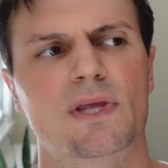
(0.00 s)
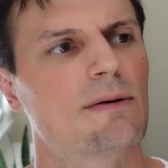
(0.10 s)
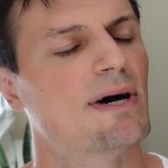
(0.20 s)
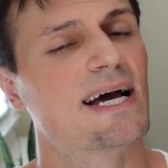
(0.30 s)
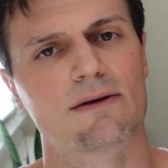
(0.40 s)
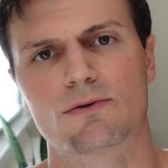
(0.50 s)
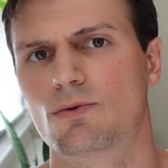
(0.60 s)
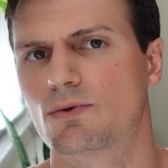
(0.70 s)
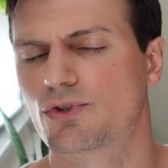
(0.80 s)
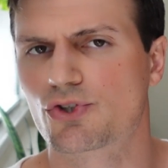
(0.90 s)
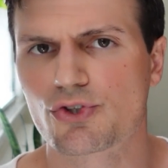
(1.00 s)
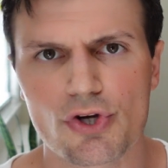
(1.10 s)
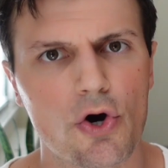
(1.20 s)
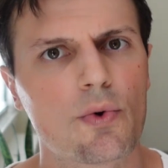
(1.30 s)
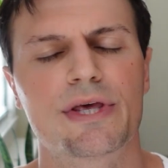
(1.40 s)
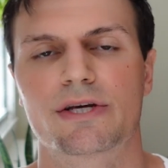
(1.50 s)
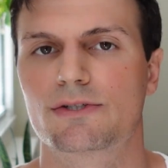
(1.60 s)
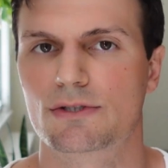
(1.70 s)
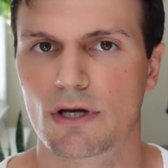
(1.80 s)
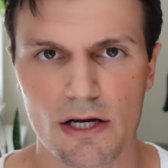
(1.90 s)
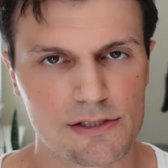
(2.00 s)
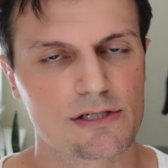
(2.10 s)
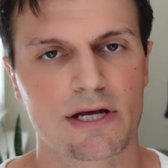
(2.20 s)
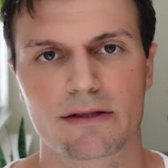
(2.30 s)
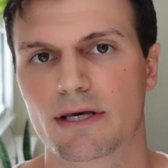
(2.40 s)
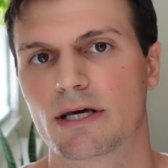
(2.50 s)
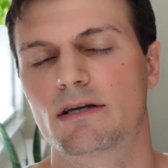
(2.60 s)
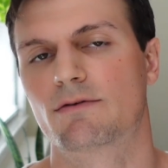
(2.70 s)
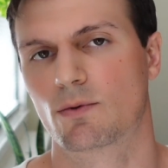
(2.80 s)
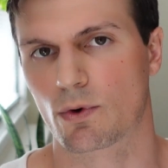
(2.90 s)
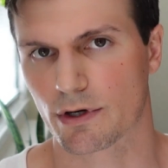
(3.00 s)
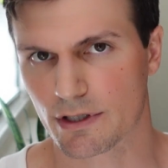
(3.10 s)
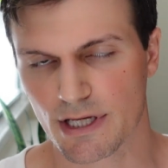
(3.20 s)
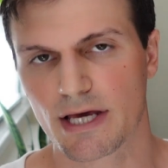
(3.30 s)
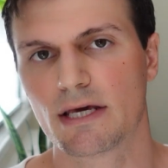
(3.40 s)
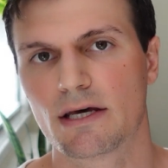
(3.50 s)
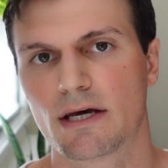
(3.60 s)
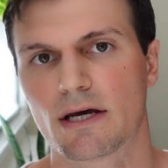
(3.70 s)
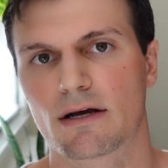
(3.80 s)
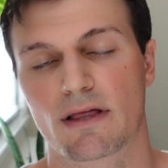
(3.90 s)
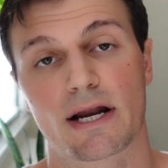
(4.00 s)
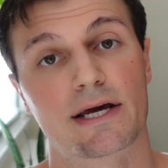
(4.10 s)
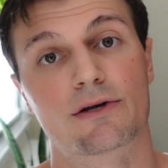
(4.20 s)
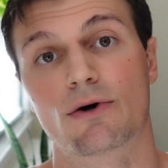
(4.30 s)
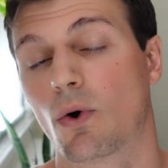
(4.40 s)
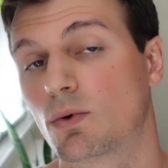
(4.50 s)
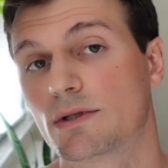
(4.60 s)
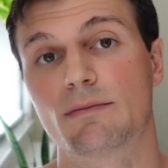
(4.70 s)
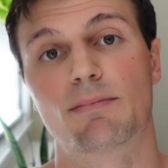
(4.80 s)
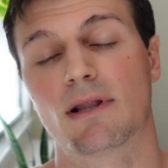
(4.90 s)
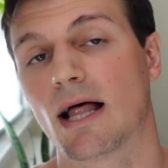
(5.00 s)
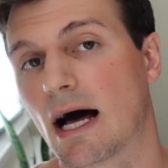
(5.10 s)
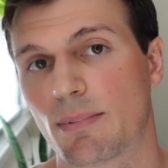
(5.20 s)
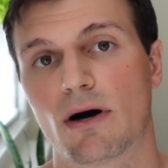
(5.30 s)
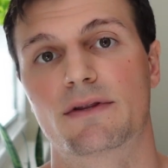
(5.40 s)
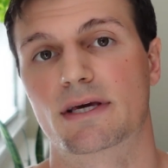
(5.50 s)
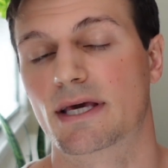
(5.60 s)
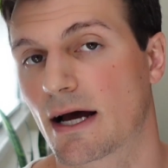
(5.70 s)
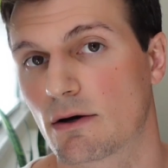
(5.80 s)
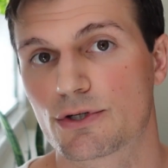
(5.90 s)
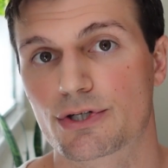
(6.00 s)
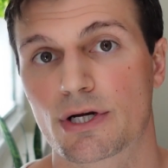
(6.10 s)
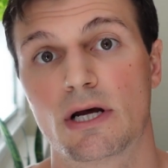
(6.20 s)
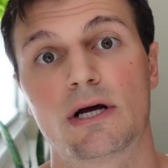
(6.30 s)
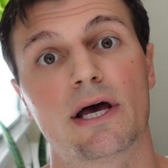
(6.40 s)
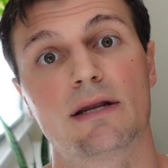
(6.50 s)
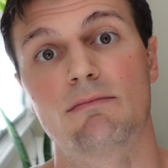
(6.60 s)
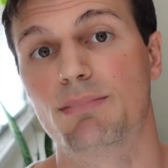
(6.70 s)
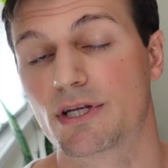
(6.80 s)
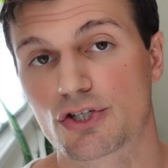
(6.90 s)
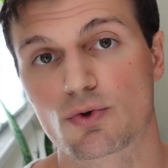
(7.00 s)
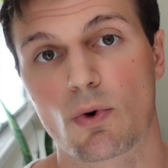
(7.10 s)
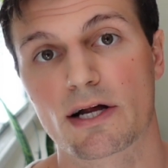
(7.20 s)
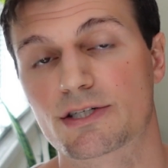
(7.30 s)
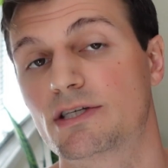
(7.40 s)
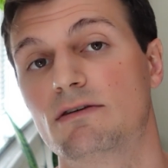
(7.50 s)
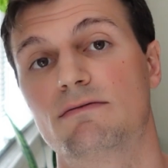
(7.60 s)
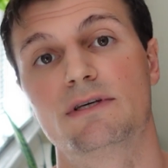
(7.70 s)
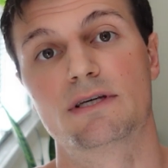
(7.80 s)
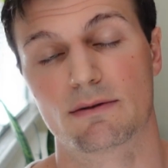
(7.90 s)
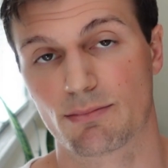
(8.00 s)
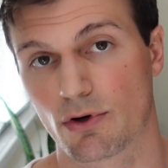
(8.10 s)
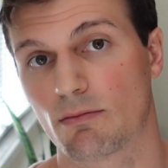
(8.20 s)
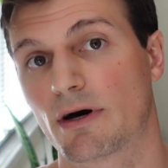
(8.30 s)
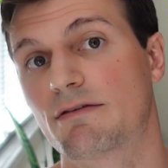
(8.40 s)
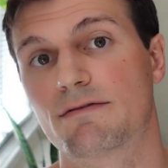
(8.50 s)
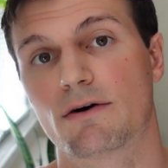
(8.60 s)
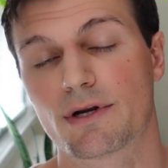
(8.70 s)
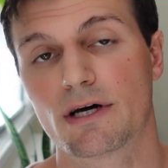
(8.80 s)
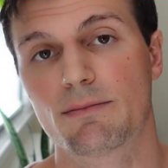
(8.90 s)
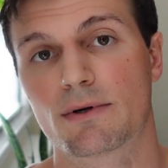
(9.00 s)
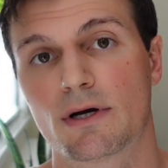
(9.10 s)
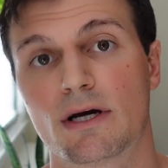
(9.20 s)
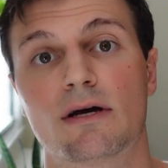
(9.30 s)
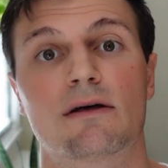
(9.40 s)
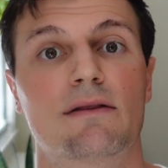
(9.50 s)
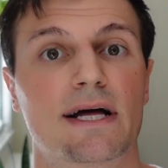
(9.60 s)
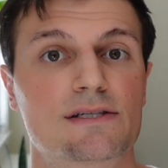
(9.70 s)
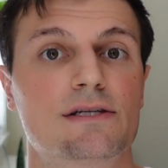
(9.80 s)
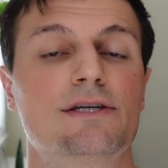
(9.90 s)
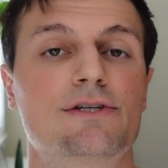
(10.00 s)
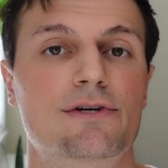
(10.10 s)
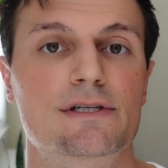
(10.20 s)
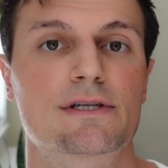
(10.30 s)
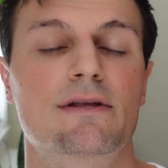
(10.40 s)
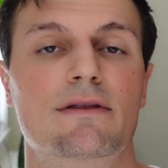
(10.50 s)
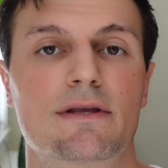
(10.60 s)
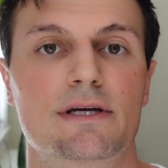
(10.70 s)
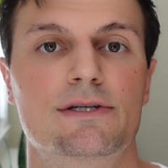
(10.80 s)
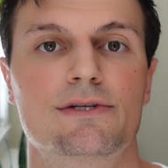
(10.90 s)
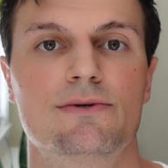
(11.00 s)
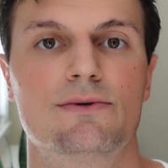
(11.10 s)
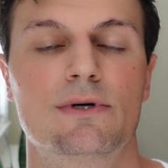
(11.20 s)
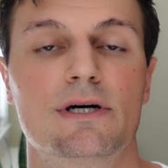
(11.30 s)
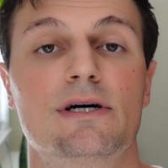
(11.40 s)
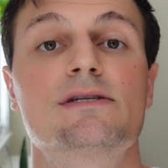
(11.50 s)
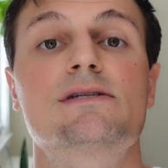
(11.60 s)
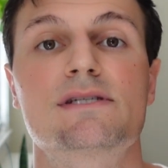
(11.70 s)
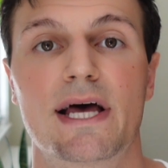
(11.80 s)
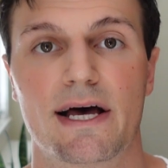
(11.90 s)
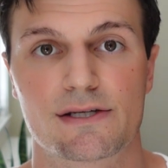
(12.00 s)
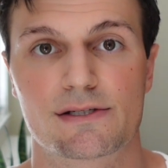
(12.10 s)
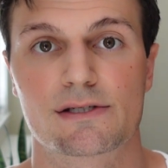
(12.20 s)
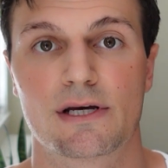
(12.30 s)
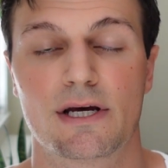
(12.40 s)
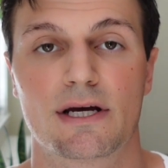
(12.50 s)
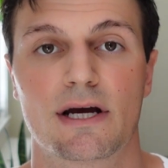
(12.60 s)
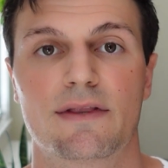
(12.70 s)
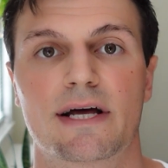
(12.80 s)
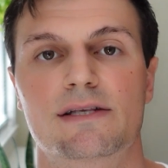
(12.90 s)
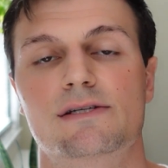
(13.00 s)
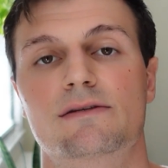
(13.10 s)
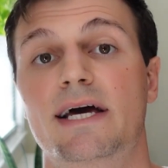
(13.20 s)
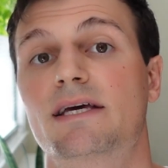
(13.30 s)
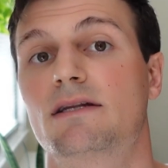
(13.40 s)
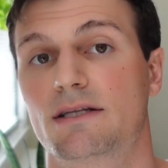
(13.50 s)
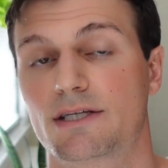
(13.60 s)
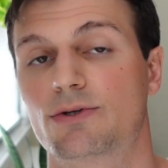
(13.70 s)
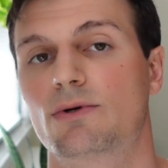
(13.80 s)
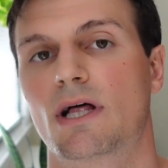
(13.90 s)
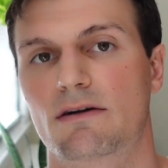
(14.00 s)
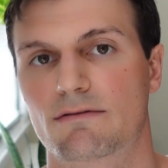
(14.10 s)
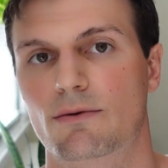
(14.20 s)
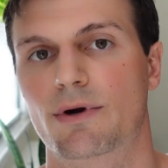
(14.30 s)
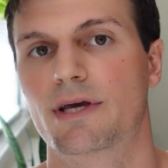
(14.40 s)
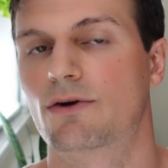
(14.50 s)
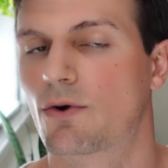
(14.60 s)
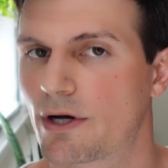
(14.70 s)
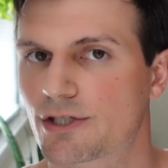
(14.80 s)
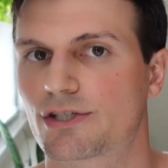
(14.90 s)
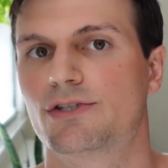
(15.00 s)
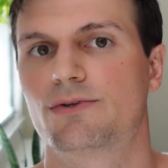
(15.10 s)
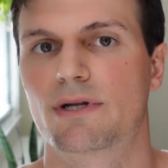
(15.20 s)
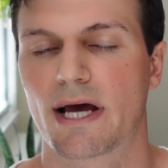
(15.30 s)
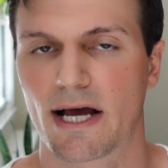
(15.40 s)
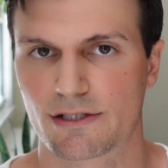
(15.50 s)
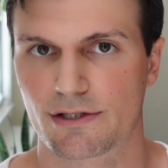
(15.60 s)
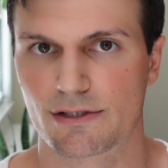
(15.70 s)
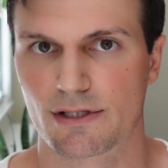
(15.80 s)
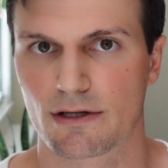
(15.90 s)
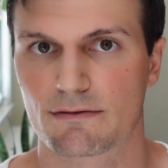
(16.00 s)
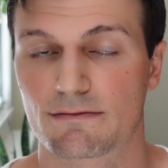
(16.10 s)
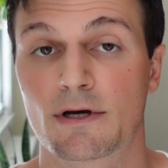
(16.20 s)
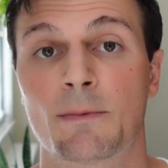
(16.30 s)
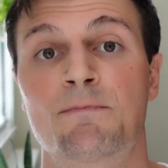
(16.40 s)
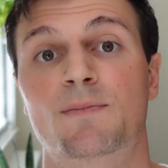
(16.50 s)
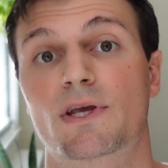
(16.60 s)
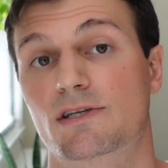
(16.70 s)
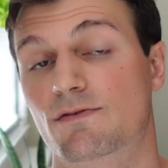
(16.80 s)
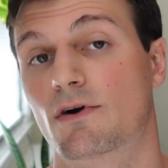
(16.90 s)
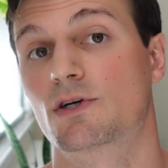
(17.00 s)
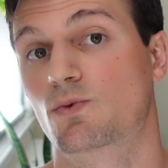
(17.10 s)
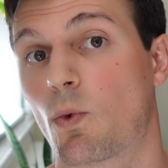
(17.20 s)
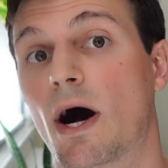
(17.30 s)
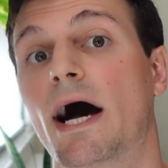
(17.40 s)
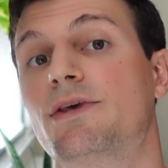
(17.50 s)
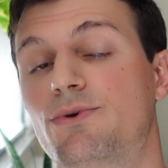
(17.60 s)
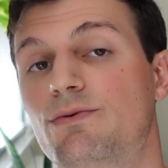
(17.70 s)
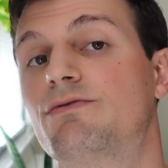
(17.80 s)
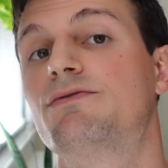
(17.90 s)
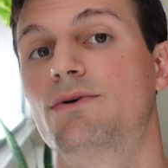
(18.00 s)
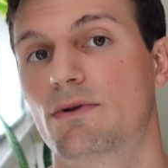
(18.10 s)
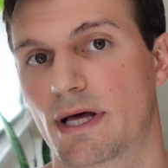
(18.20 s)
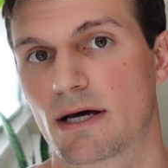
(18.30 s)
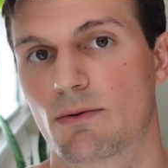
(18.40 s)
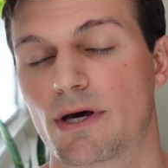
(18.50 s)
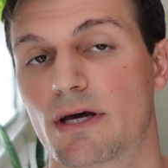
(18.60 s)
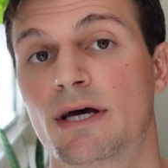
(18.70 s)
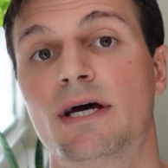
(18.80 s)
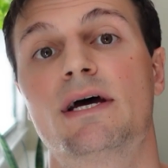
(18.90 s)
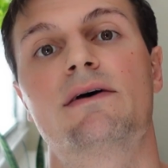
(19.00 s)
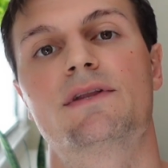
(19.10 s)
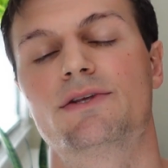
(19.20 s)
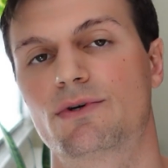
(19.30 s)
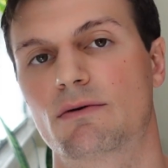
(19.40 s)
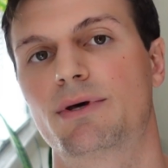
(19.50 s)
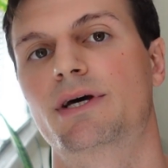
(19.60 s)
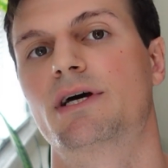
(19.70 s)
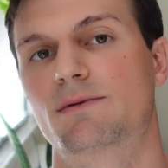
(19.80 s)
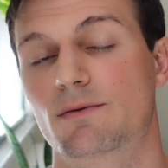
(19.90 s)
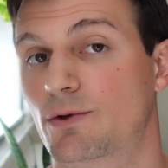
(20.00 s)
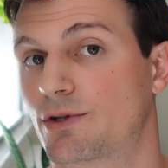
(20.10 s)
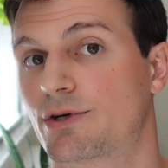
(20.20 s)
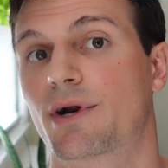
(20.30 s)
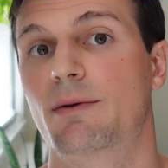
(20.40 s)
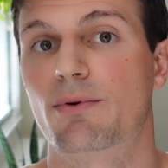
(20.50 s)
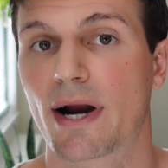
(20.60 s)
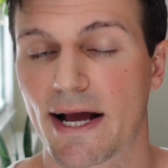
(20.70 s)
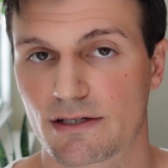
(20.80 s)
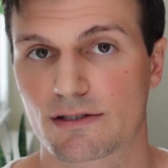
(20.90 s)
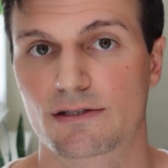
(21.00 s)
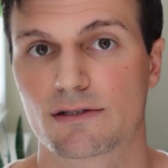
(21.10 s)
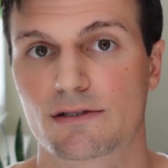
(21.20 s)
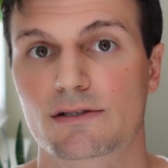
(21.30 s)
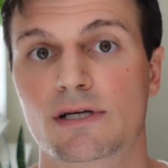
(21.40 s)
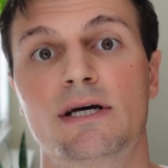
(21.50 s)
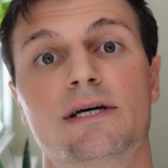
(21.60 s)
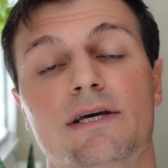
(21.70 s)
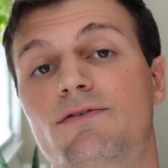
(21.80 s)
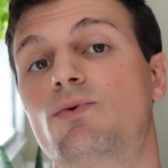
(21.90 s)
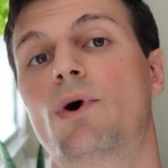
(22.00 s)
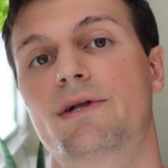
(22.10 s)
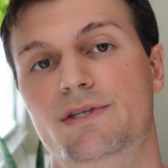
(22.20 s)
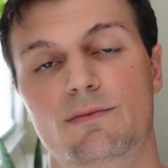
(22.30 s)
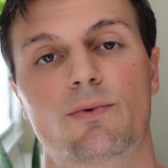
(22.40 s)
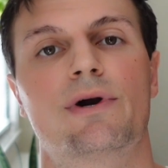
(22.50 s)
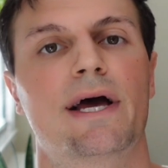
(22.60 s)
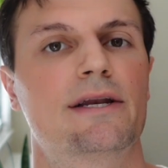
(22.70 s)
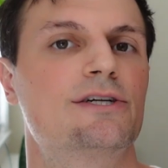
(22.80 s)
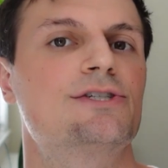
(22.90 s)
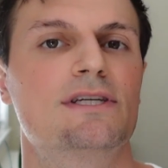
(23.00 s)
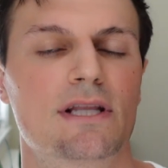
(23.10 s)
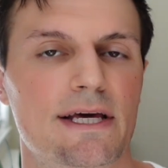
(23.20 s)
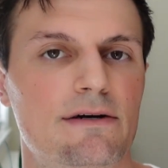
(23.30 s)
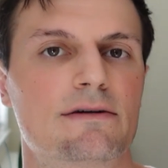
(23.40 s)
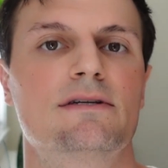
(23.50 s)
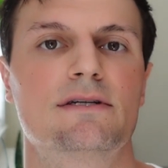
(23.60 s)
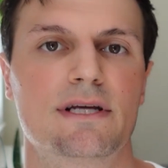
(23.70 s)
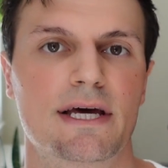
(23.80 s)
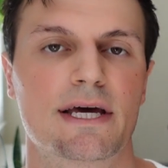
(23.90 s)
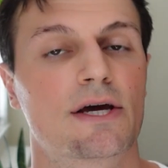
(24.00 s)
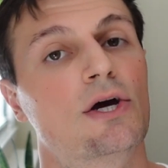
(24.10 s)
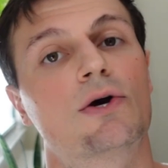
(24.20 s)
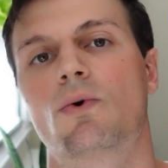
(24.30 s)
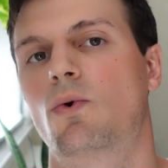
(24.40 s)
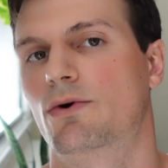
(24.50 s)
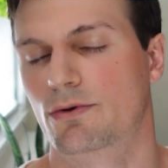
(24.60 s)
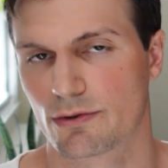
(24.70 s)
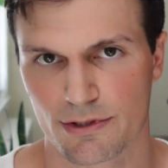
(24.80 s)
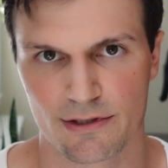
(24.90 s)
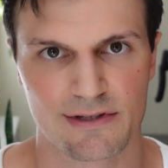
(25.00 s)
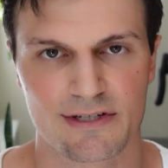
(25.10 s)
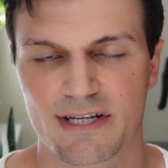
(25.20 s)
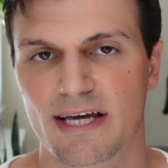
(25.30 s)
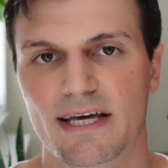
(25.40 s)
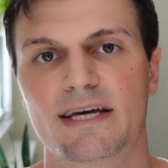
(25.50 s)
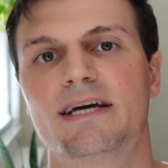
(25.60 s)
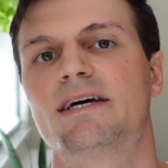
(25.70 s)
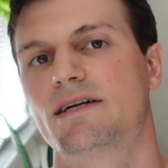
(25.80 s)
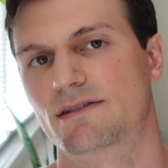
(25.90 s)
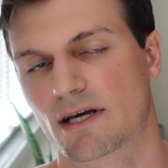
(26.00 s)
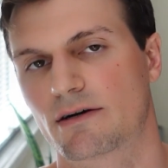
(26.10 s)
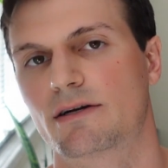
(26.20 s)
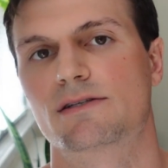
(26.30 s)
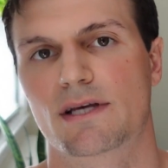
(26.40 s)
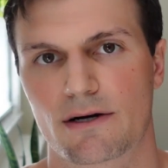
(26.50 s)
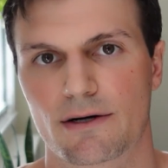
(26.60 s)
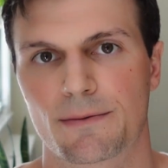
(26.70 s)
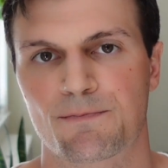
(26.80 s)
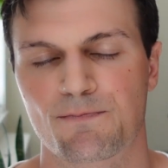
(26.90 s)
Am I so exhausted at the end of a workday that I can only plop on the couch and binge watch TV and pull my phone up? That's an interesting thing to assess, and that can lead to a lot of great questions you can ask yourself as far as why you feel that way. And then you can pick up some really great practices if you want some more energy later in the day or earlier in the day, et cetera, et cetera.